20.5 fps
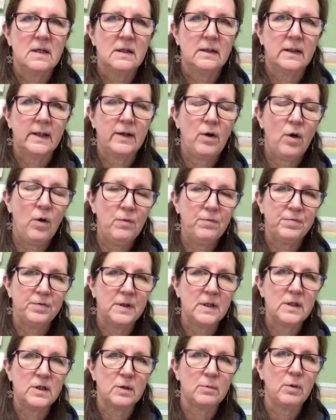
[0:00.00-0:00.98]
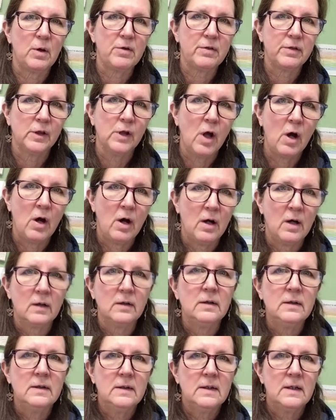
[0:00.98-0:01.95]
Like hopefully they're both
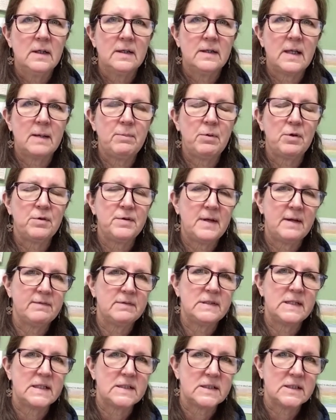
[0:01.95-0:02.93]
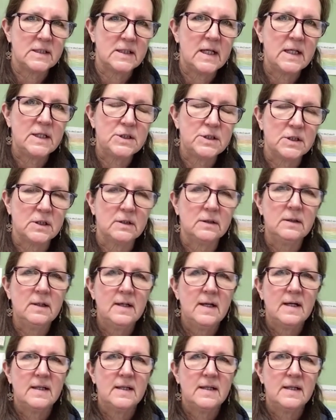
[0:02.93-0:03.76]
long, they both have a destination,